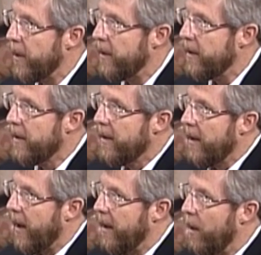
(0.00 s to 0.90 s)
And
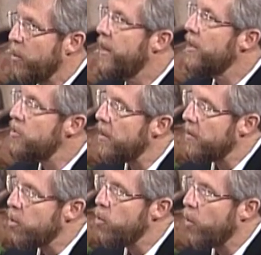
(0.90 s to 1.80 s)
I would guess that the
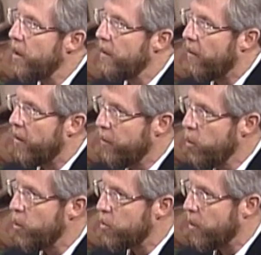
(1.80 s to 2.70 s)
majority of our
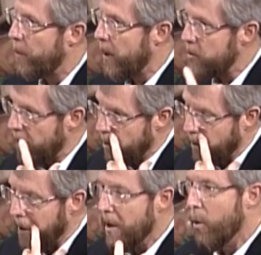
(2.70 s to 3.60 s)
viewers are probably saying,
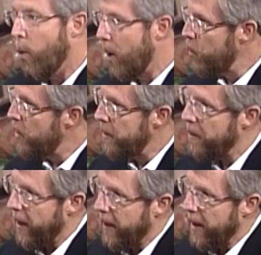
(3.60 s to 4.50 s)
look, why don't we keep
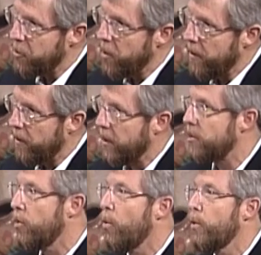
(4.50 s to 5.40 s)
that gas here and
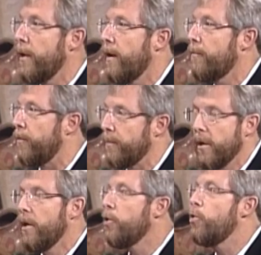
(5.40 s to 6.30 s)
let's lower it down from
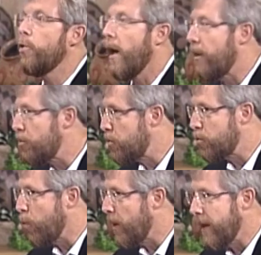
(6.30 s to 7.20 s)

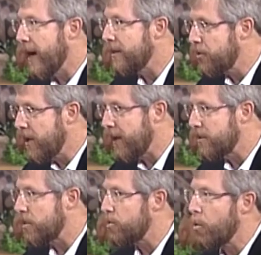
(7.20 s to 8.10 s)

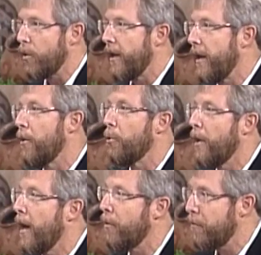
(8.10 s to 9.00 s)
$2.29, let's lower that down to
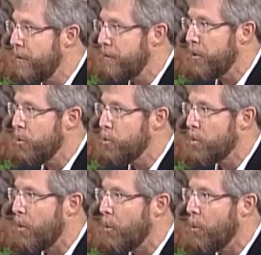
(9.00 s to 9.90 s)
$1.50 and use
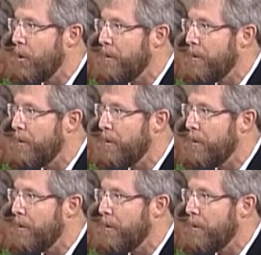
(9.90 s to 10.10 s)
our own oil.